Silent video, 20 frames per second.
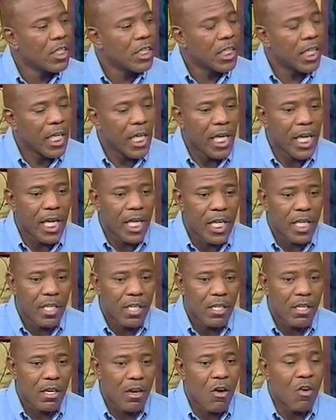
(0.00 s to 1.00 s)
And
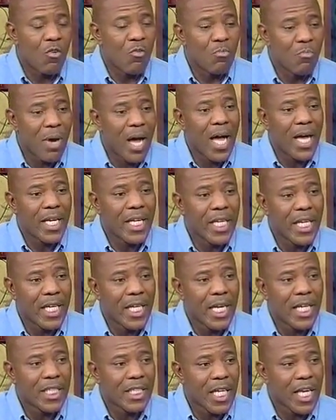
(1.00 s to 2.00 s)
on my end,
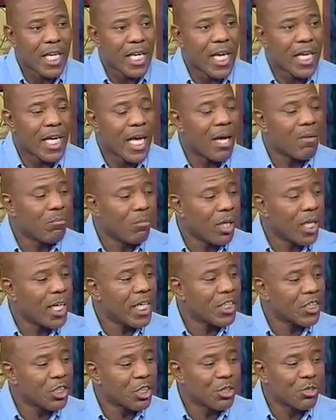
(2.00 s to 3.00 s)
I think I got
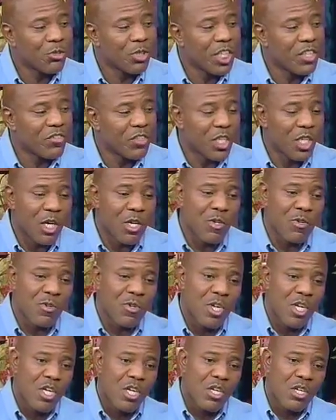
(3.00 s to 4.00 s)
blessed too, even though
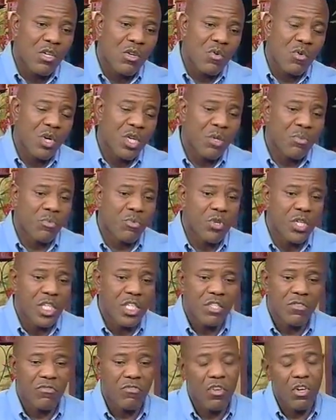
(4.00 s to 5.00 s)
going to
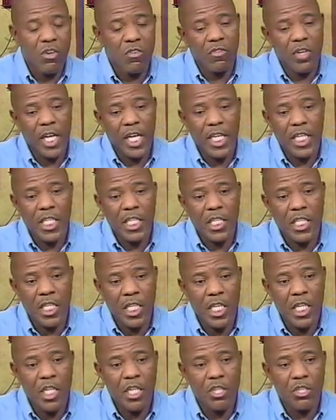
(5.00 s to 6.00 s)
prison for over 8
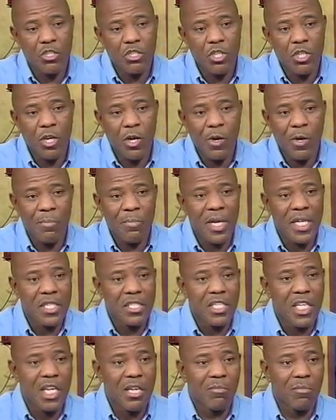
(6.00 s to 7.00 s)
years, you know, it may
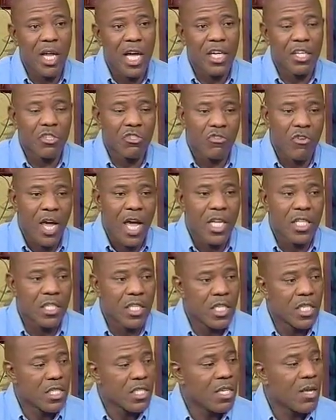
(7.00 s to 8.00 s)
seem like a
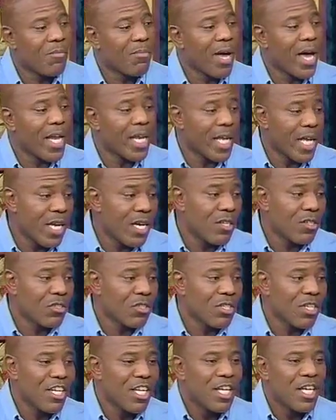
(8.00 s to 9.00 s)
tragedy to somebody else,
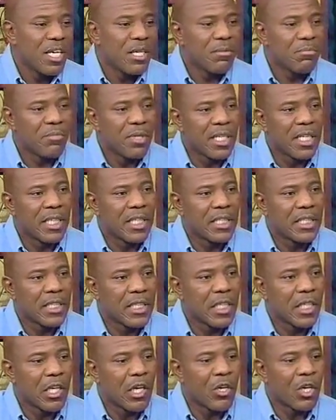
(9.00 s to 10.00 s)
but,
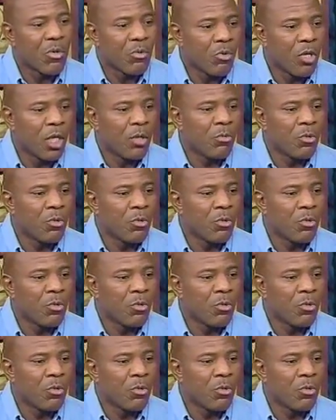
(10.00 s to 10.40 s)
you know, it really